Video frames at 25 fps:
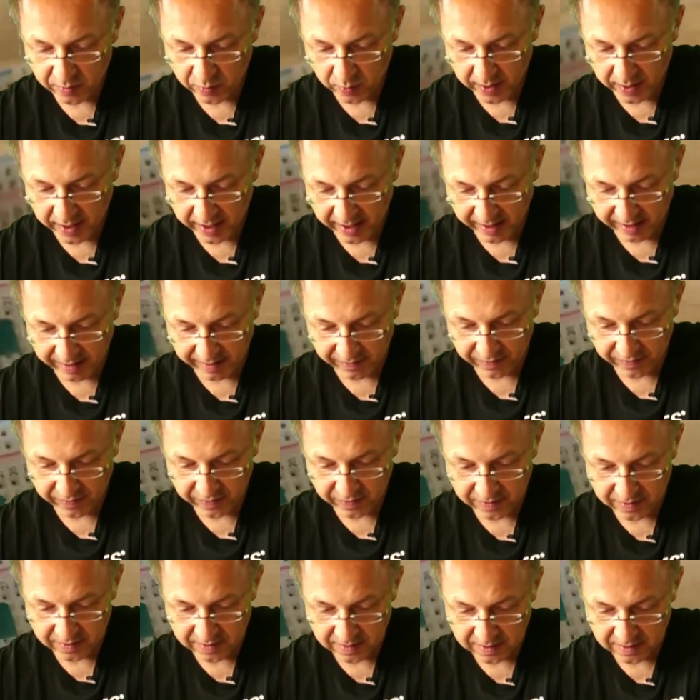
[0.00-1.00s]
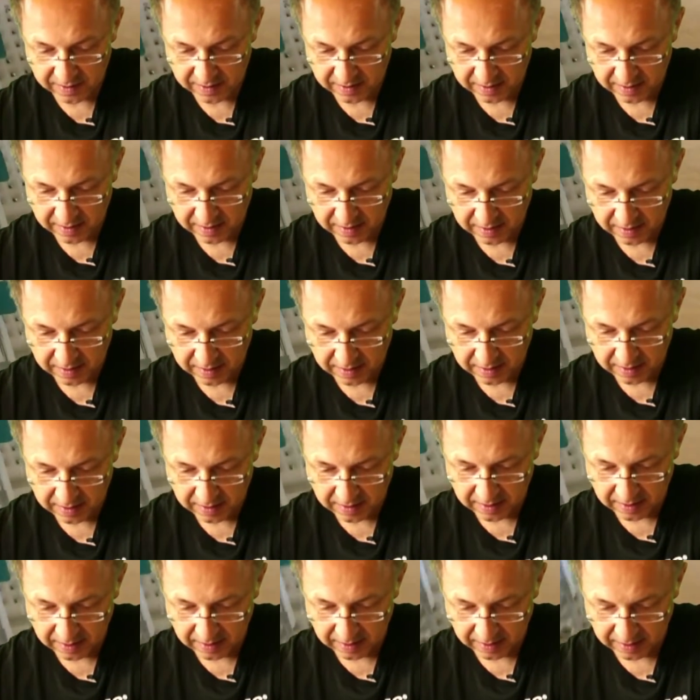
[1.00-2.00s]
we have
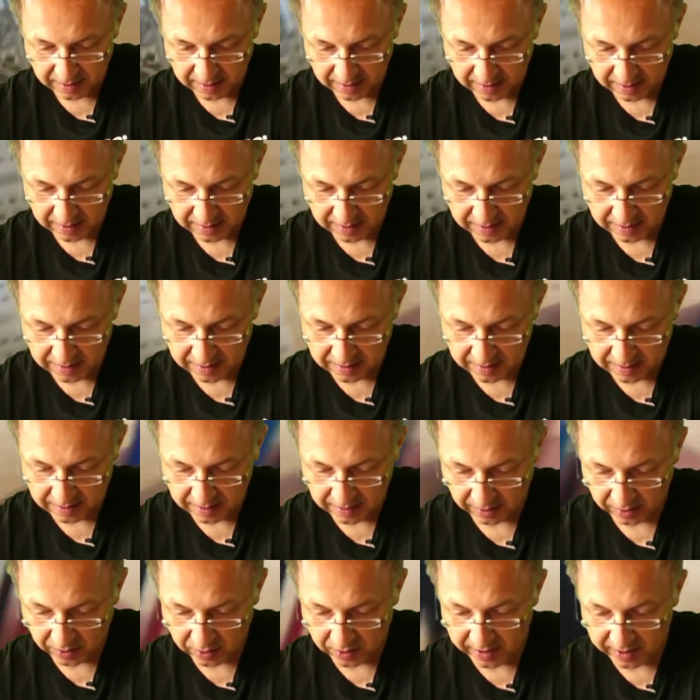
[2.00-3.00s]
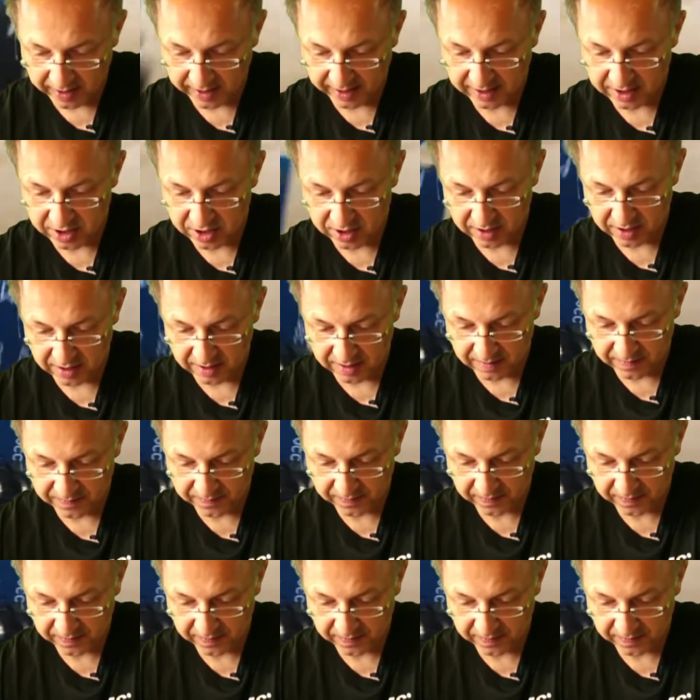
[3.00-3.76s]
uh, the connection,